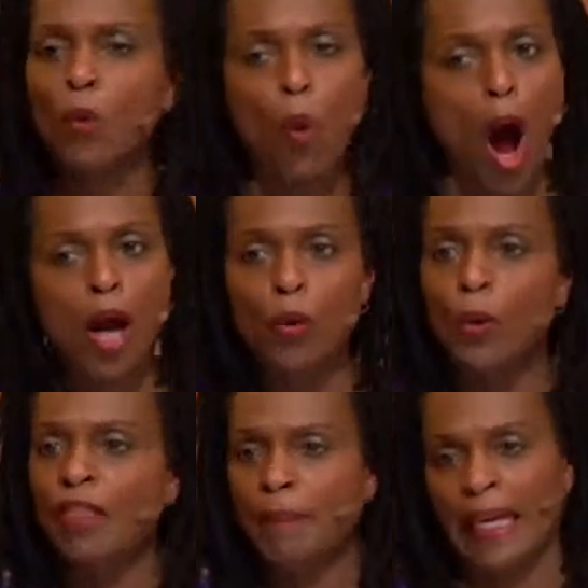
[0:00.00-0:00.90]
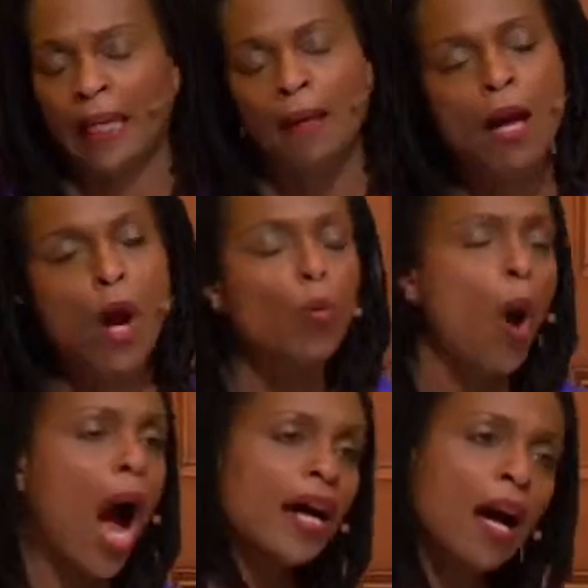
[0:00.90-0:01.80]
to walk with me,
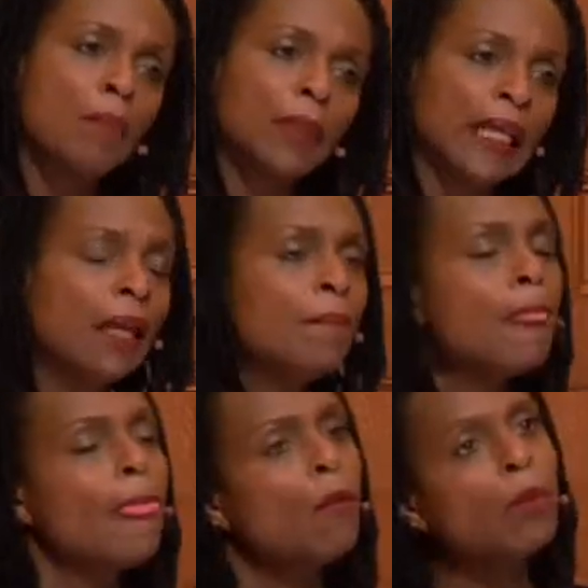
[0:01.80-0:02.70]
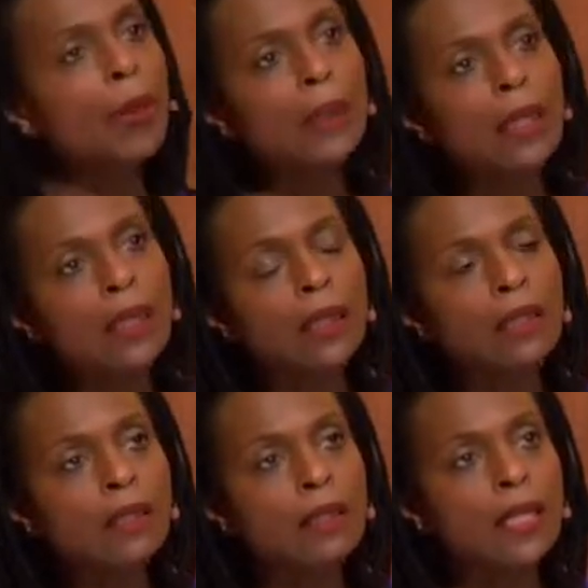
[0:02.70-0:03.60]
walk humbly. When we were little
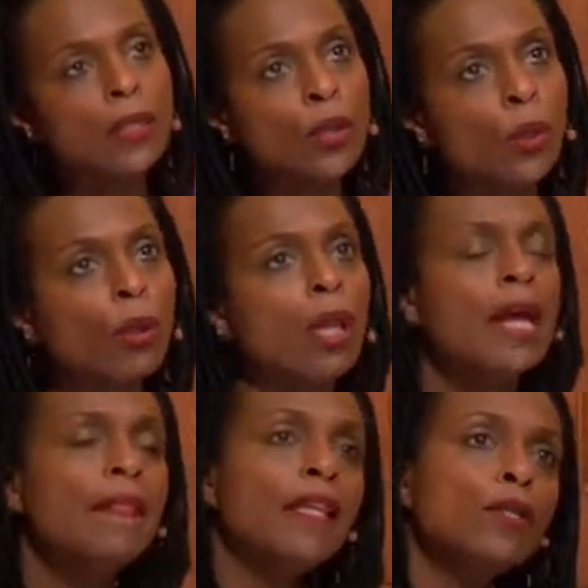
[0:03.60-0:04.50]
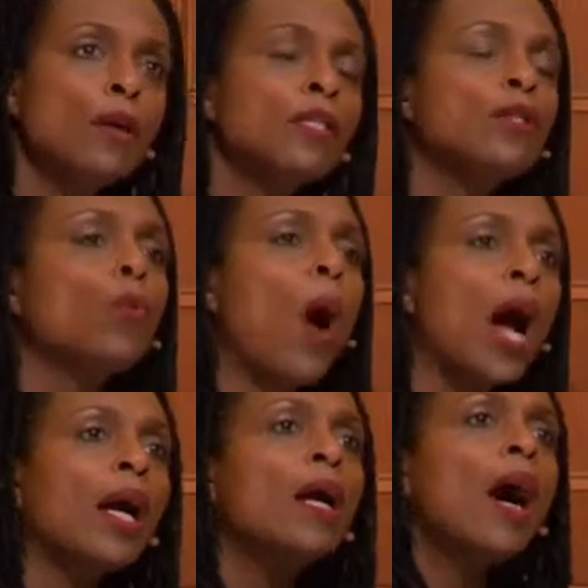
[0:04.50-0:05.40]
in Sunday school, they told us to
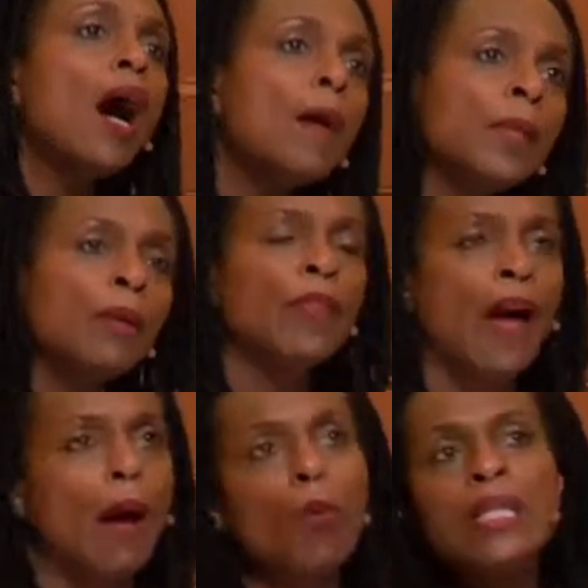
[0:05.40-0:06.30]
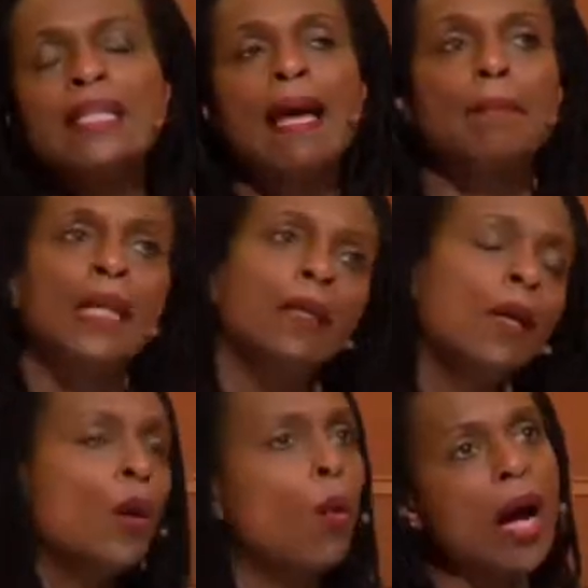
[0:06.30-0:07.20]
walk humbly with God. What does that mean,
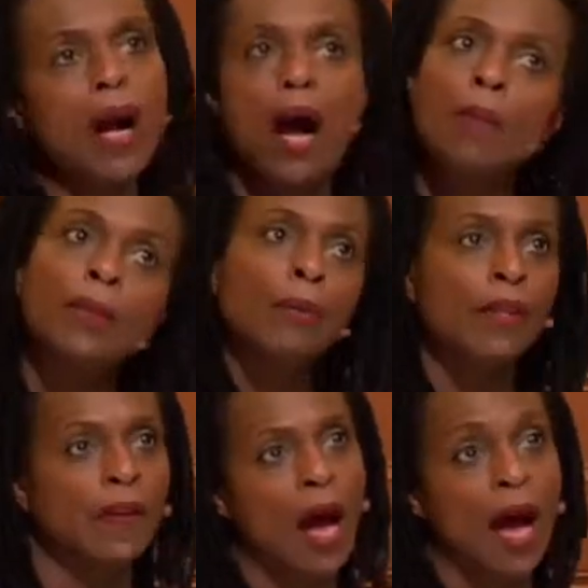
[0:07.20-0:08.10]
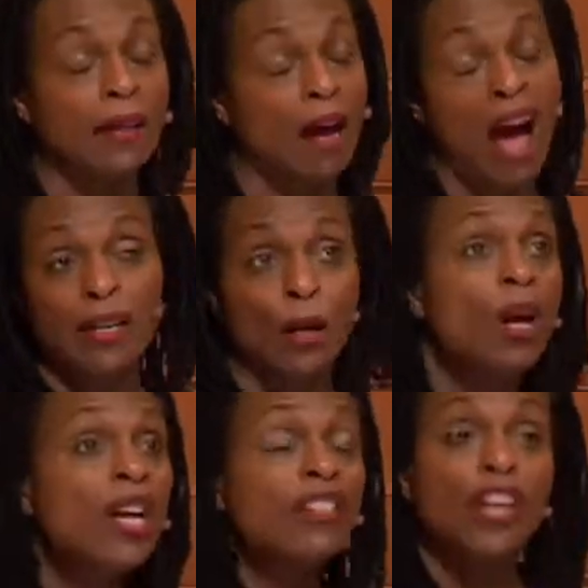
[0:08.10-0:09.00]
walk humbly with God? I don't
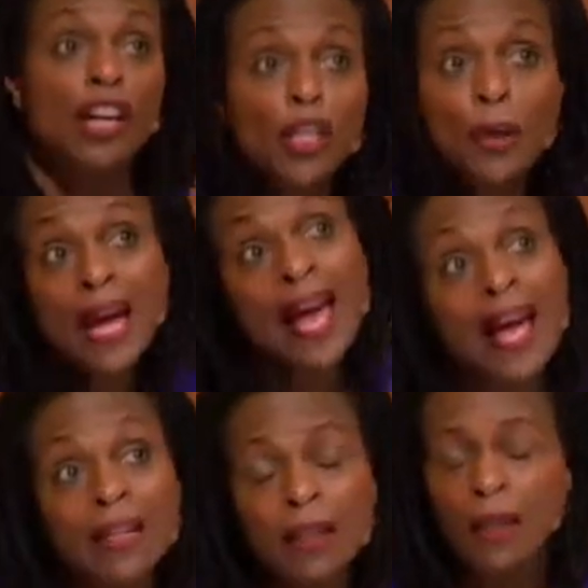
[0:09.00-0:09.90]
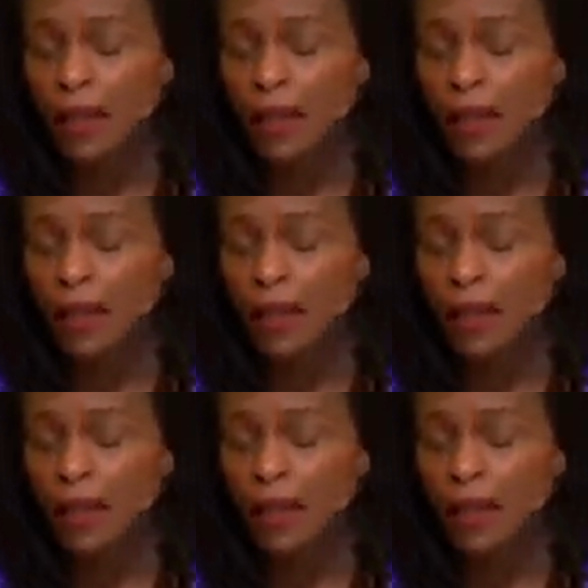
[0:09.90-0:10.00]
know. Duck your head